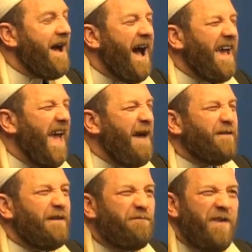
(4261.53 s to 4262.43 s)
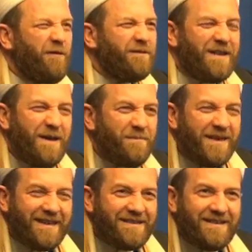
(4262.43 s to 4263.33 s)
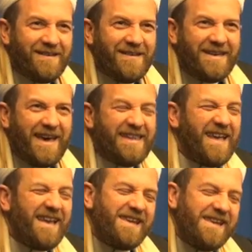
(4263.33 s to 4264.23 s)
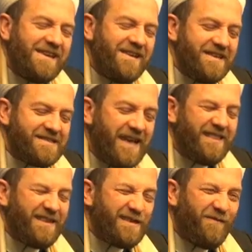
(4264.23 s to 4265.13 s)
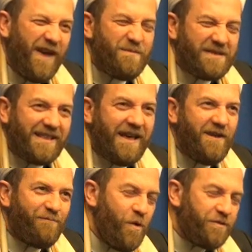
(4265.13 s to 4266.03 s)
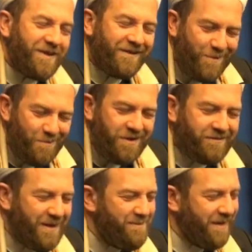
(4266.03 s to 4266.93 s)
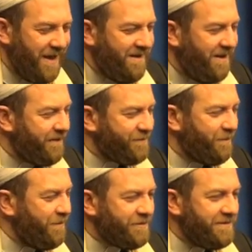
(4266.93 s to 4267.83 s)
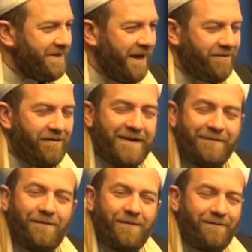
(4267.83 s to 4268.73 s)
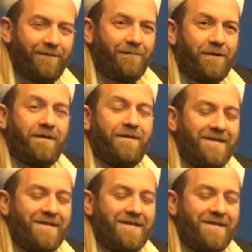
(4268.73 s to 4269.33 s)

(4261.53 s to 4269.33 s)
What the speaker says: I haven't found him yet. And then he said this famous line of poetry attributed to him. Again, attribution, take it or leave it, whatever you want.